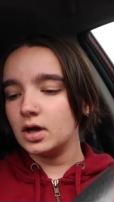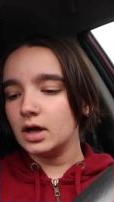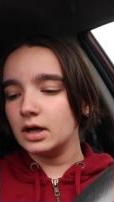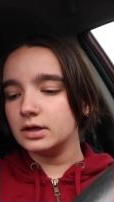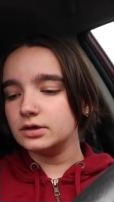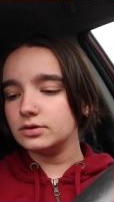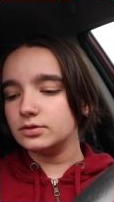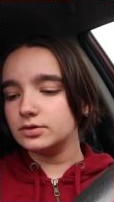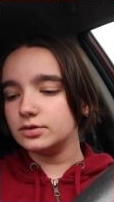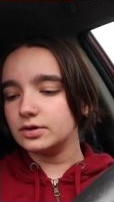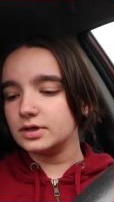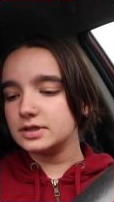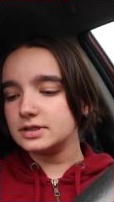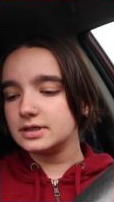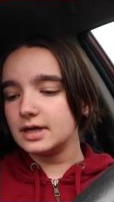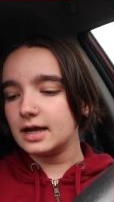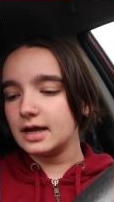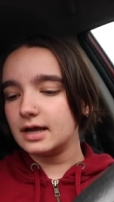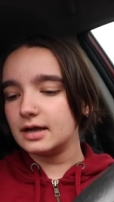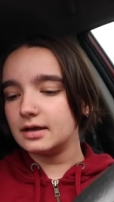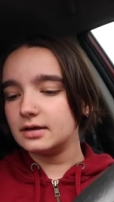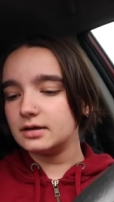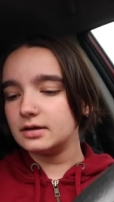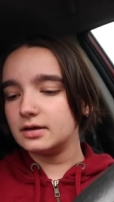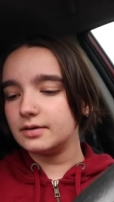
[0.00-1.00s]
told you guys
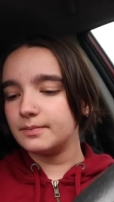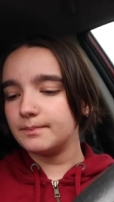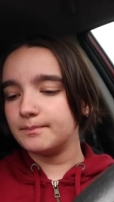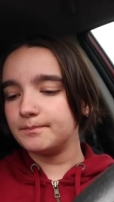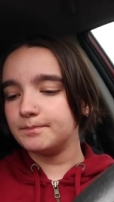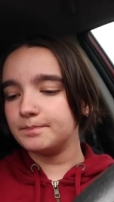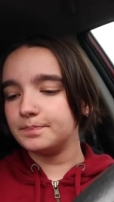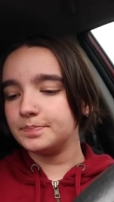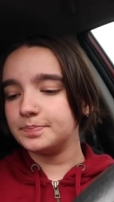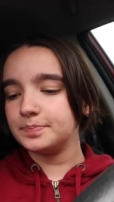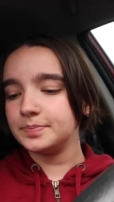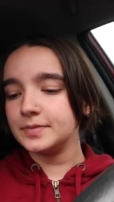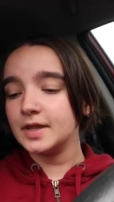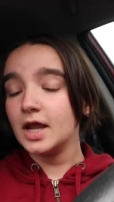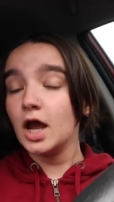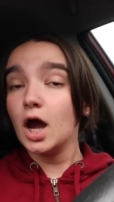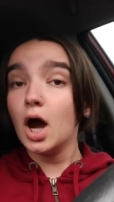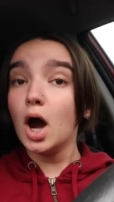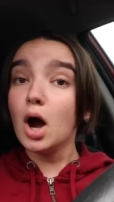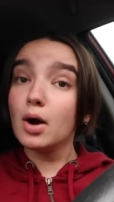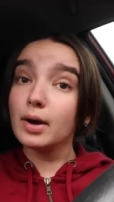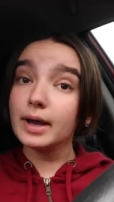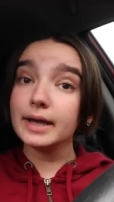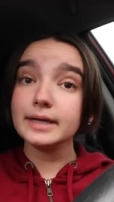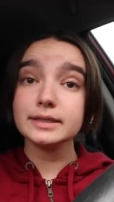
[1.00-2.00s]
that.
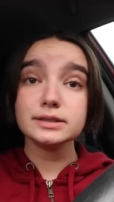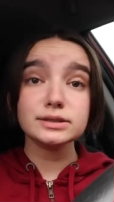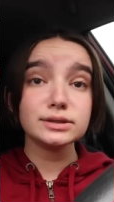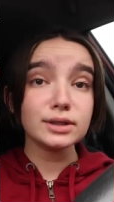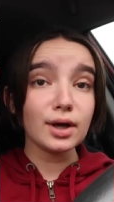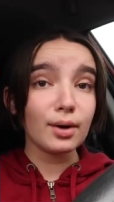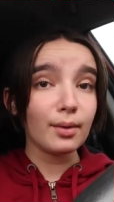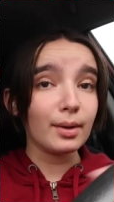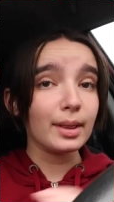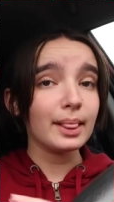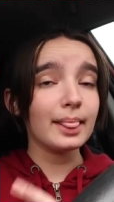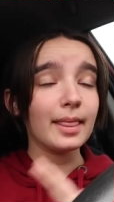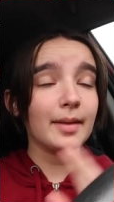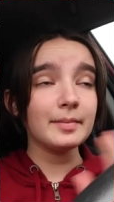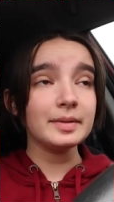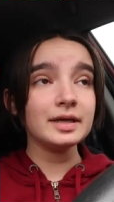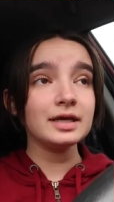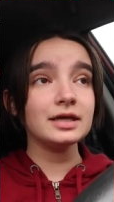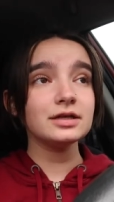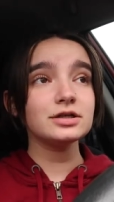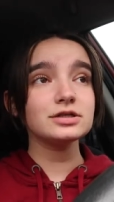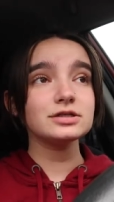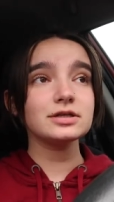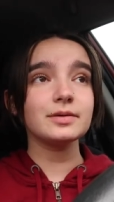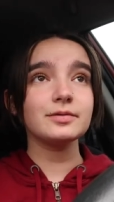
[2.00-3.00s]
Okay, so let
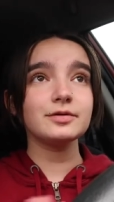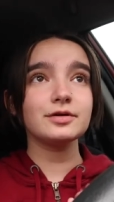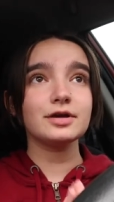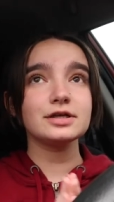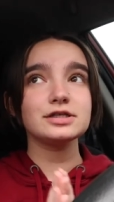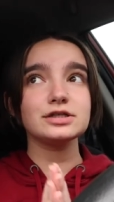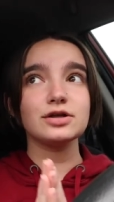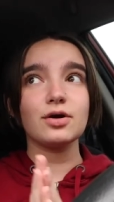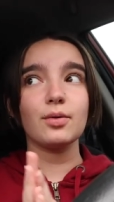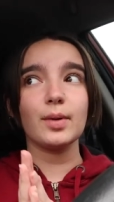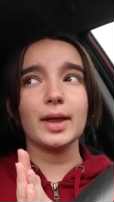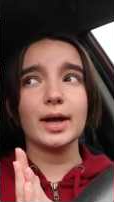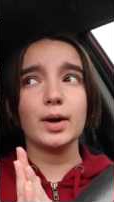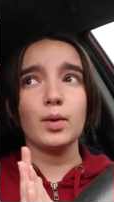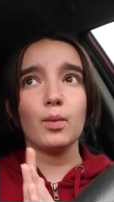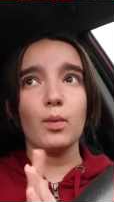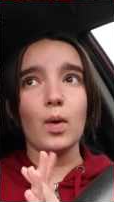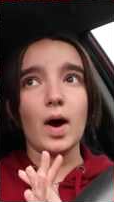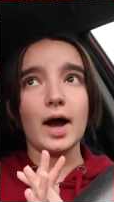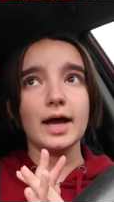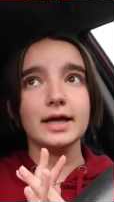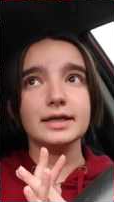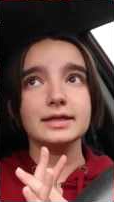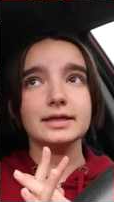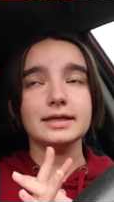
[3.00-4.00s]
me just let you guys know like
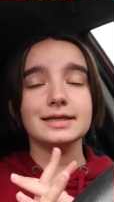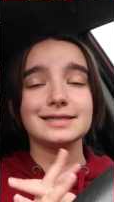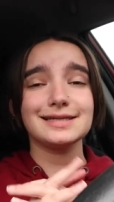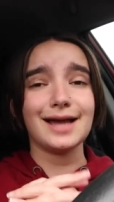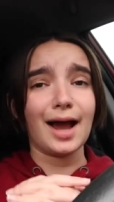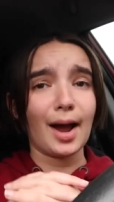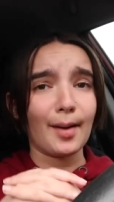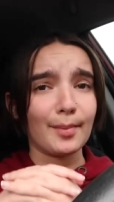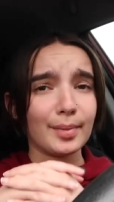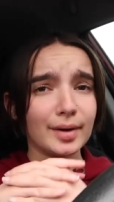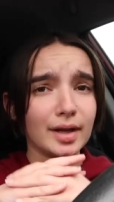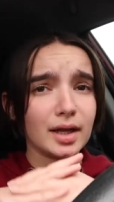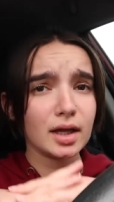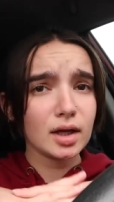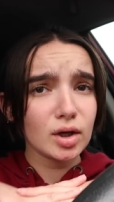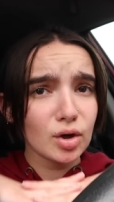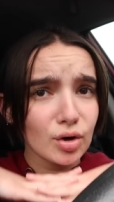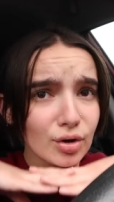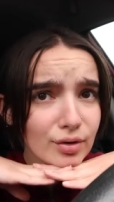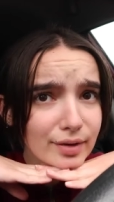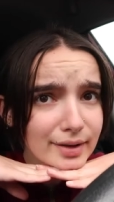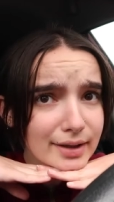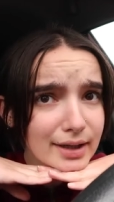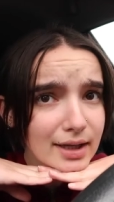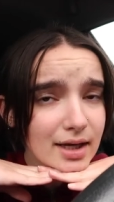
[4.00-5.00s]
what is happening
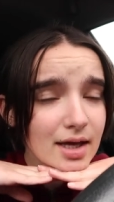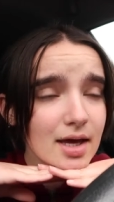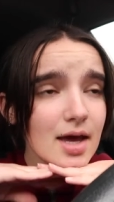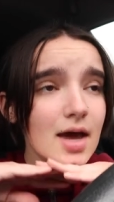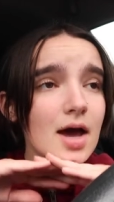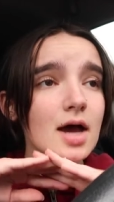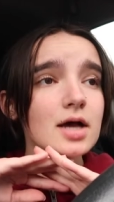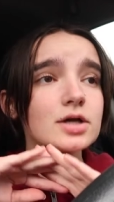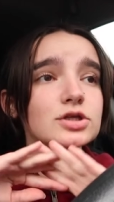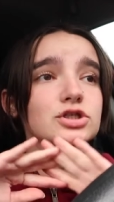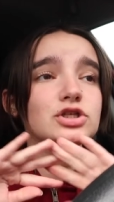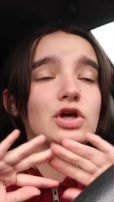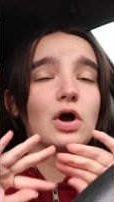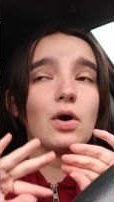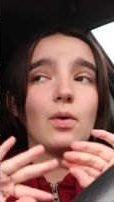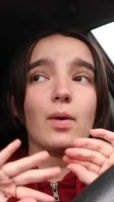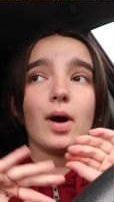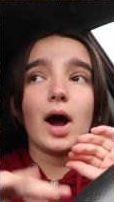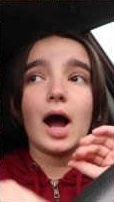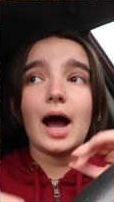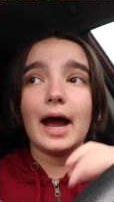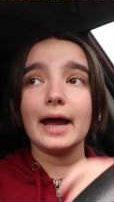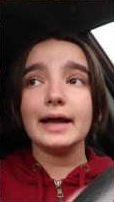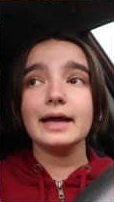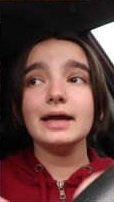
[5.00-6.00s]
currently. So
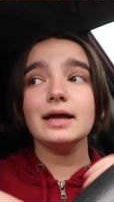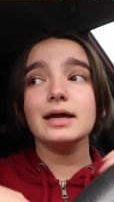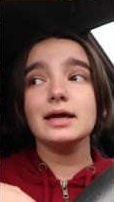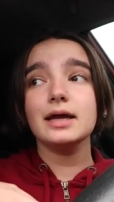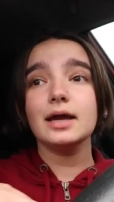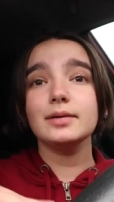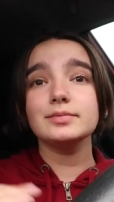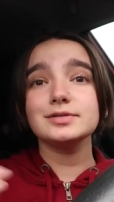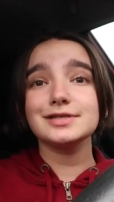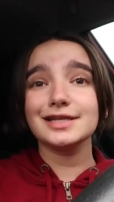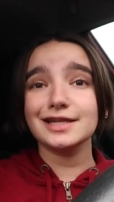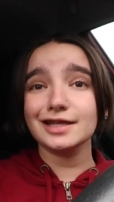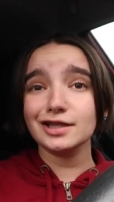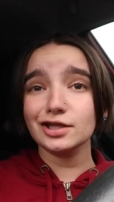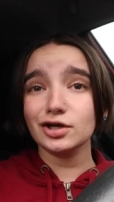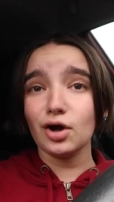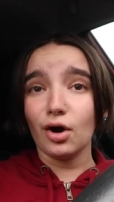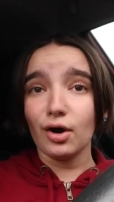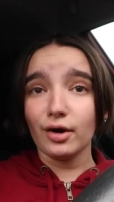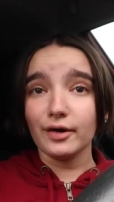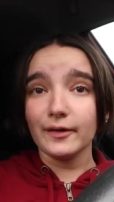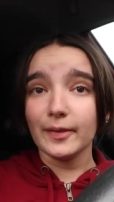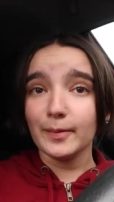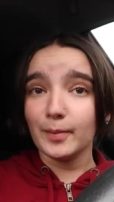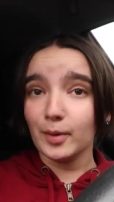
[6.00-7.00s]
I am sitting in the
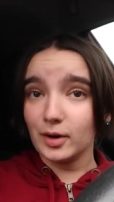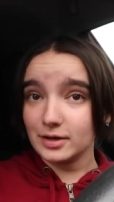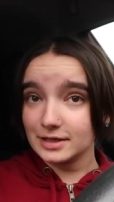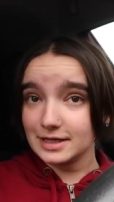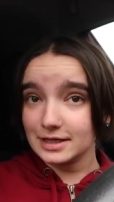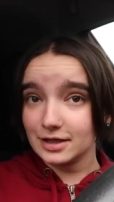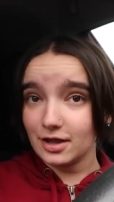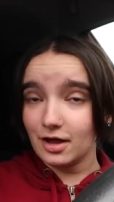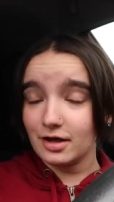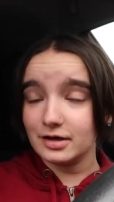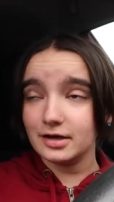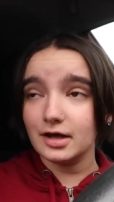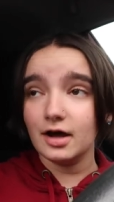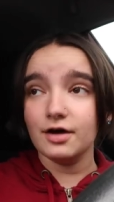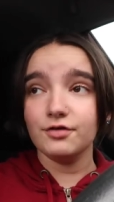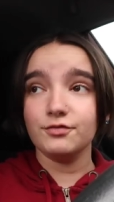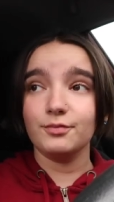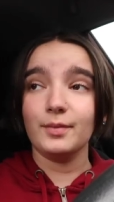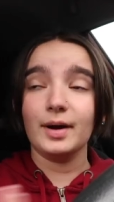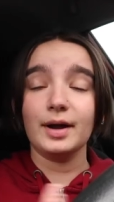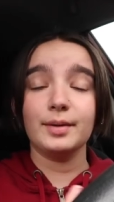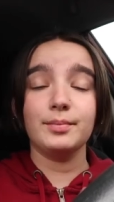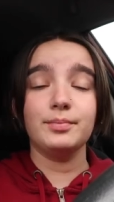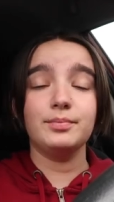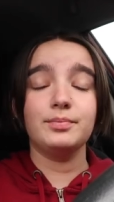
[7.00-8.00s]
car in the parking lot of
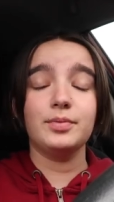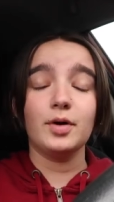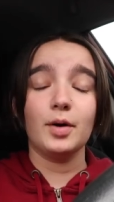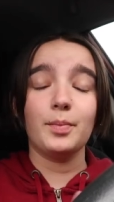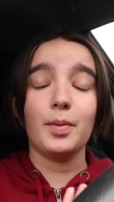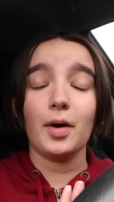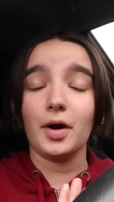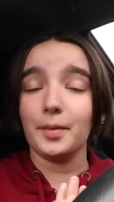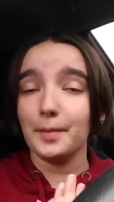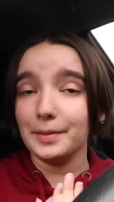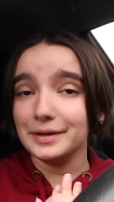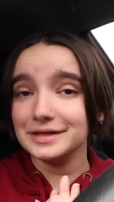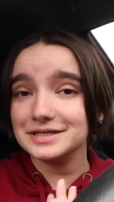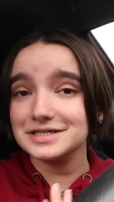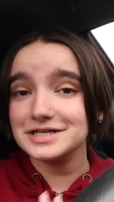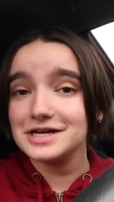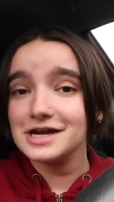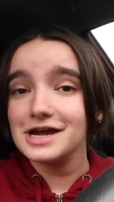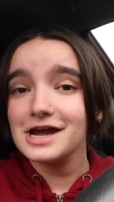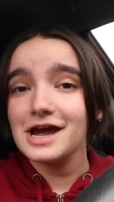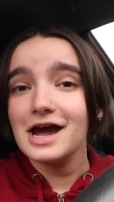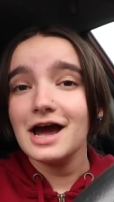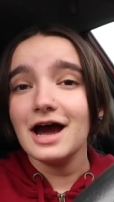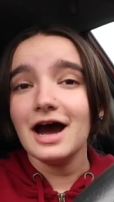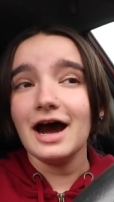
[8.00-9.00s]
my apartment.
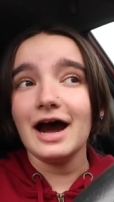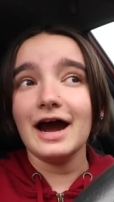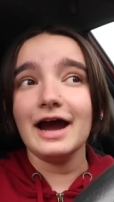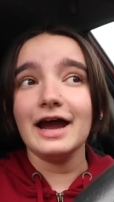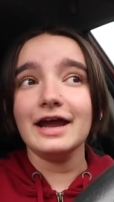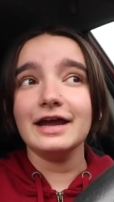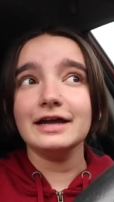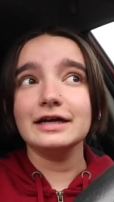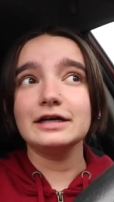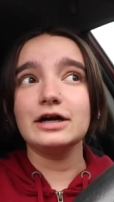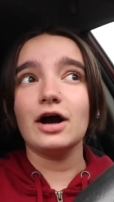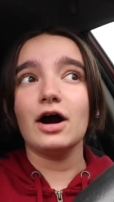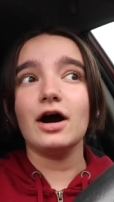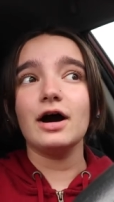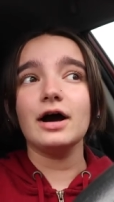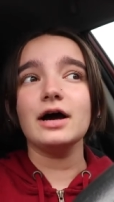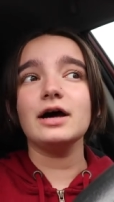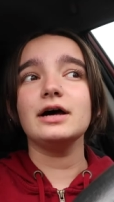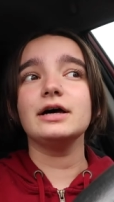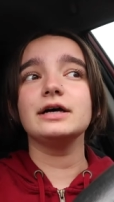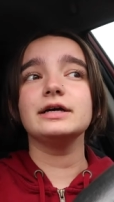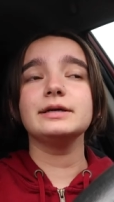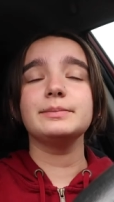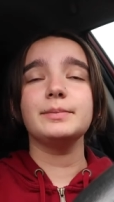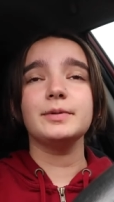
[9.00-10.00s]
I got
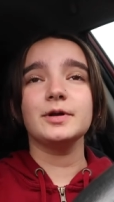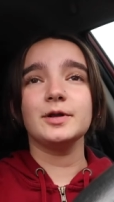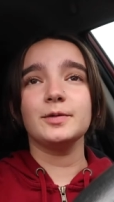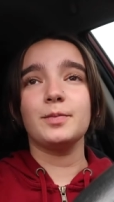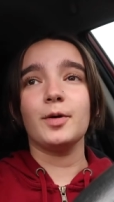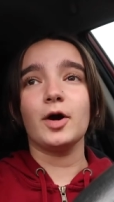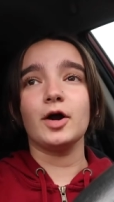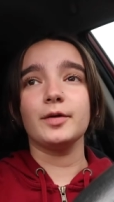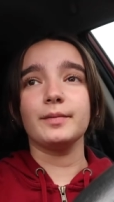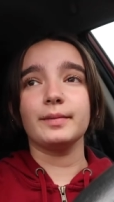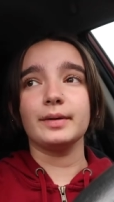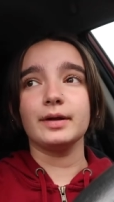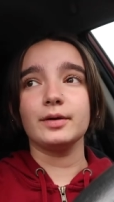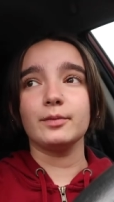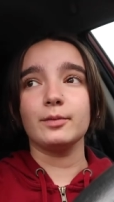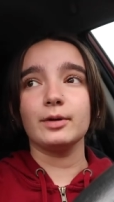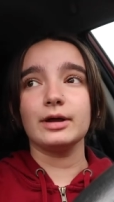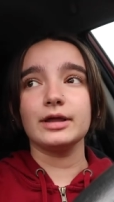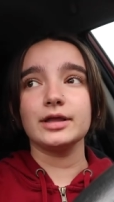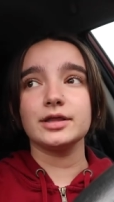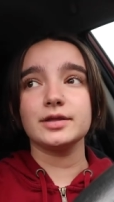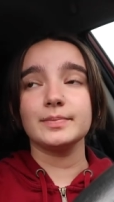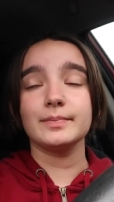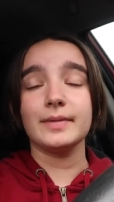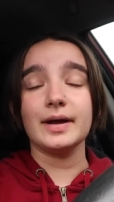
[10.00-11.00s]
up an apartment
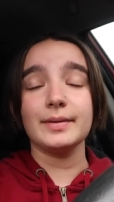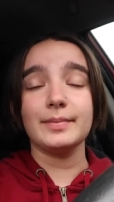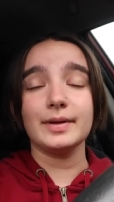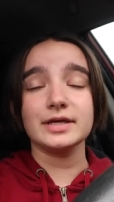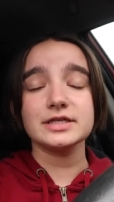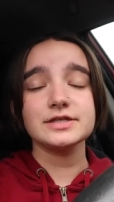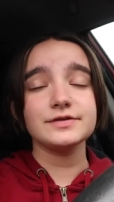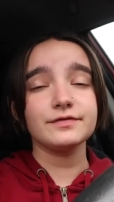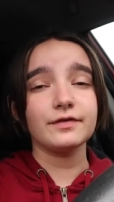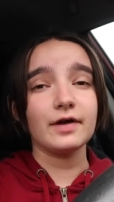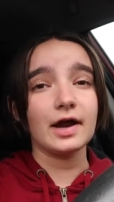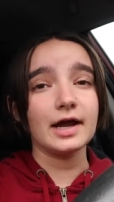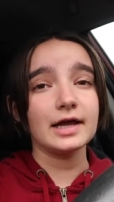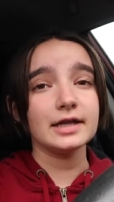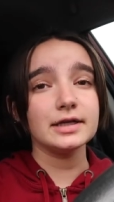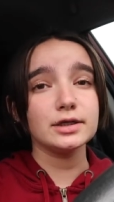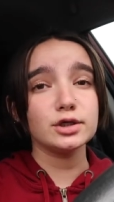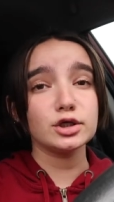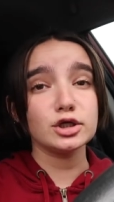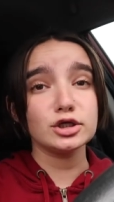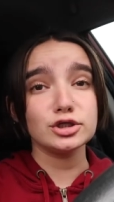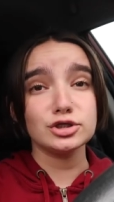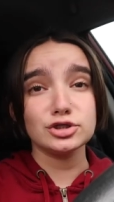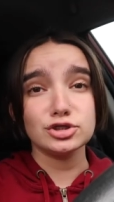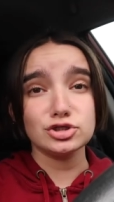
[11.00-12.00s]
with my best
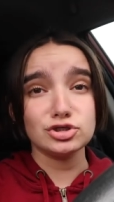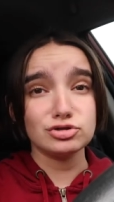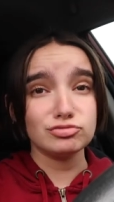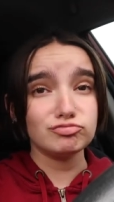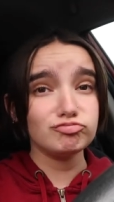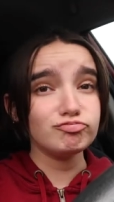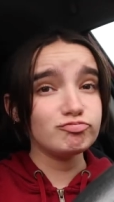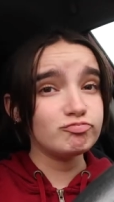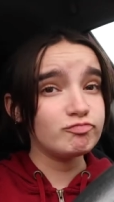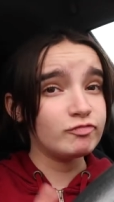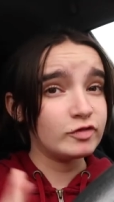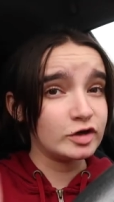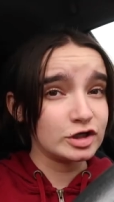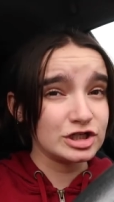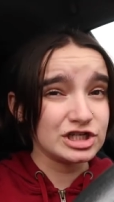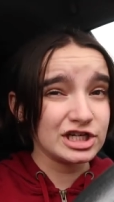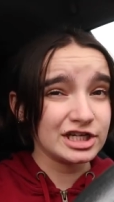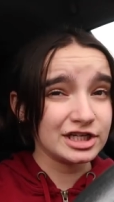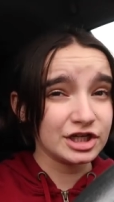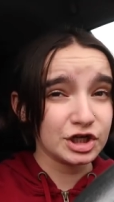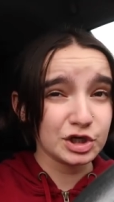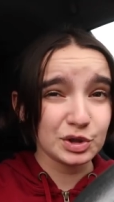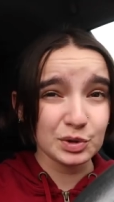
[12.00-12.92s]
friend Virginia